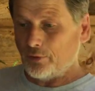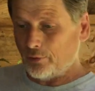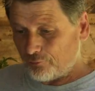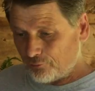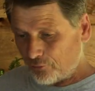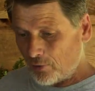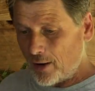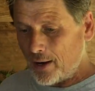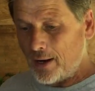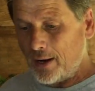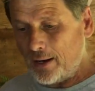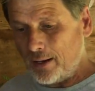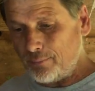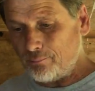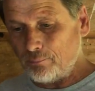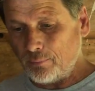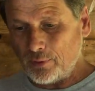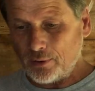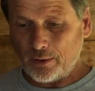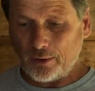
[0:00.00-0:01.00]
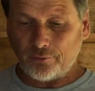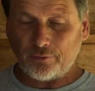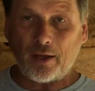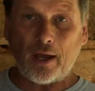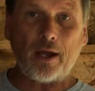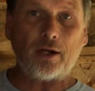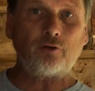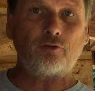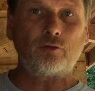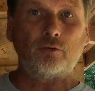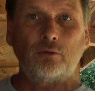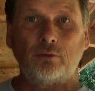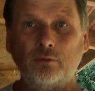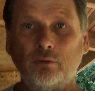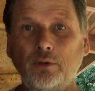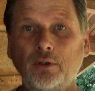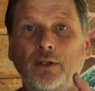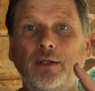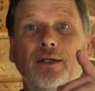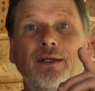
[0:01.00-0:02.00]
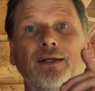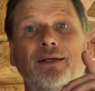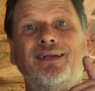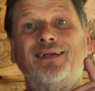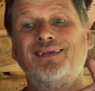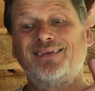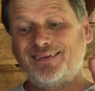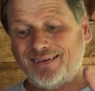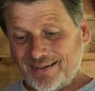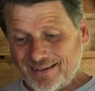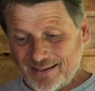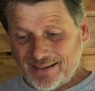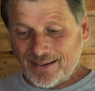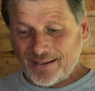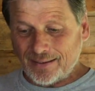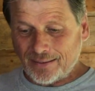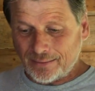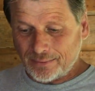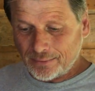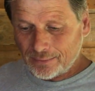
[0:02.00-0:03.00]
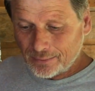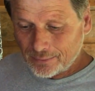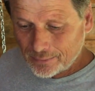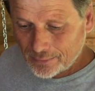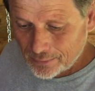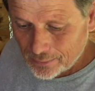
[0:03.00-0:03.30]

the frame is actual 10